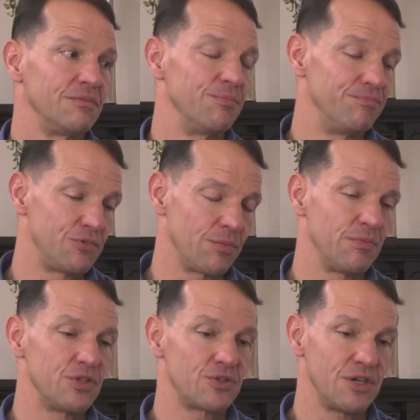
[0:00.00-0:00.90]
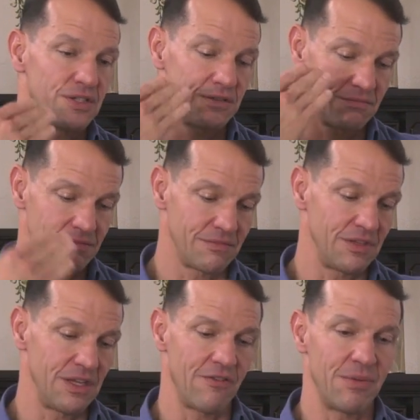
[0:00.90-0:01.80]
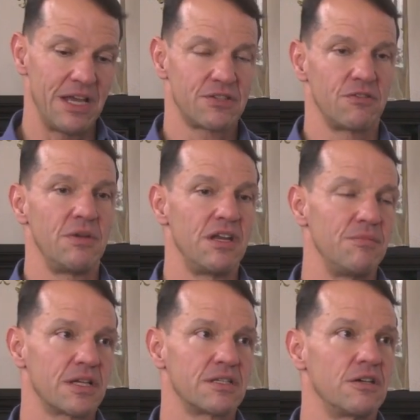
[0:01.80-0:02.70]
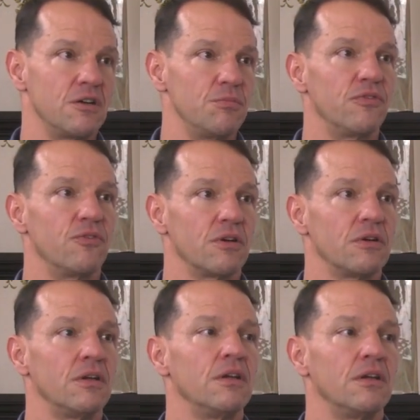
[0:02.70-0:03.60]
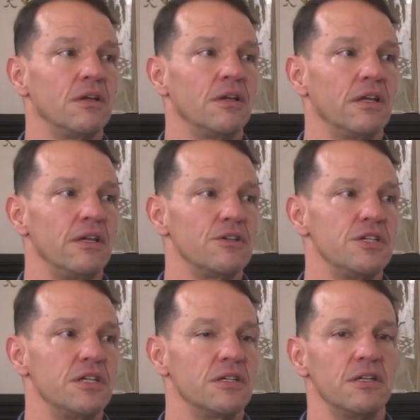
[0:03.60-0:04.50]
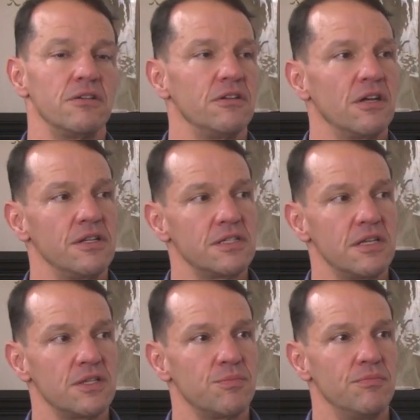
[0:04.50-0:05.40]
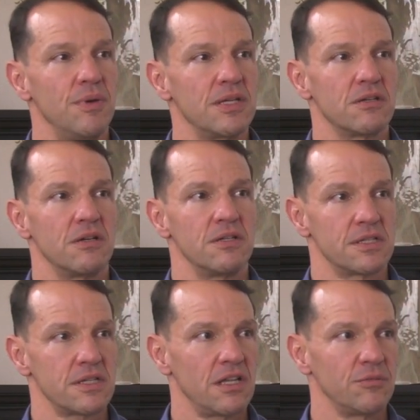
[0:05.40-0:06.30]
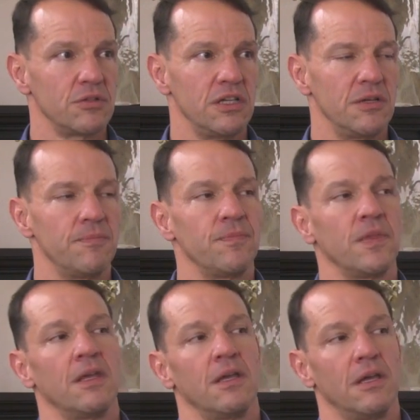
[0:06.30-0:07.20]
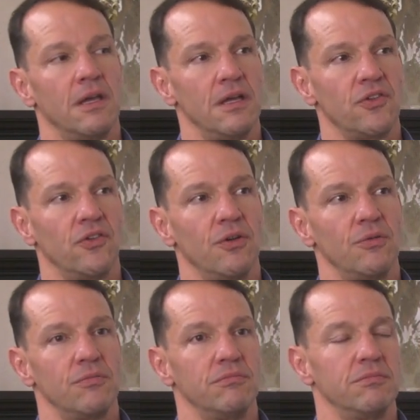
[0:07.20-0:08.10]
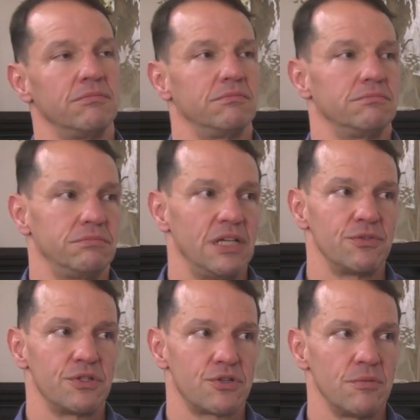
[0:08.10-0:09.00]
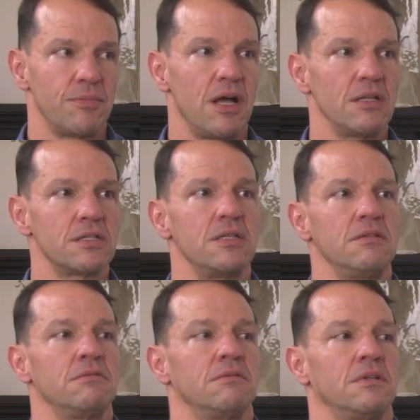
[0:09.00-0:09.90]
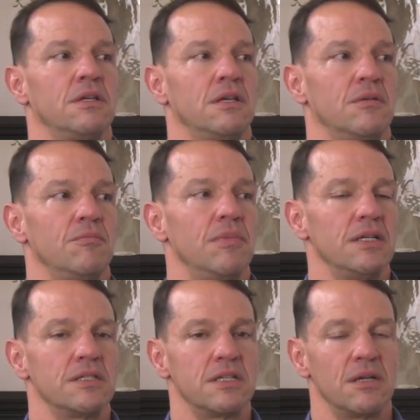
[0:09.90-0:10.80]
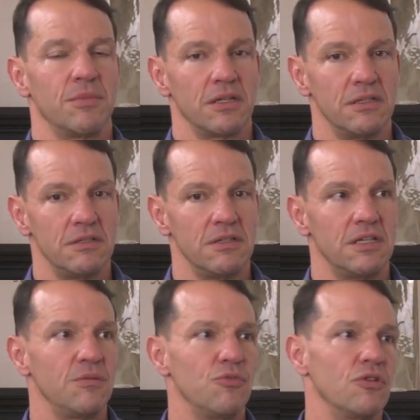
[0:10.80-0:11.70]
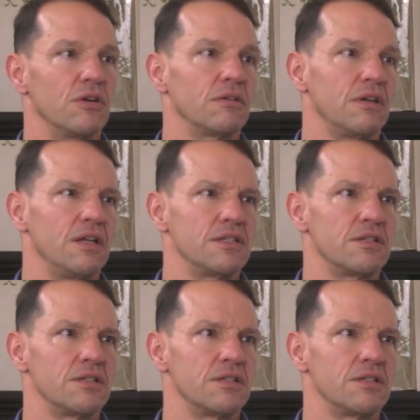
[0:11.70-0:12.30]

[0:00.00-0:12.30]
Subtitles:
the Trump administration, everybody has to remain in Mexico before he or she can enter the United States based on an asylum claim. And so that was a Trump policy. Biden said, I'm not going to do that anymore. And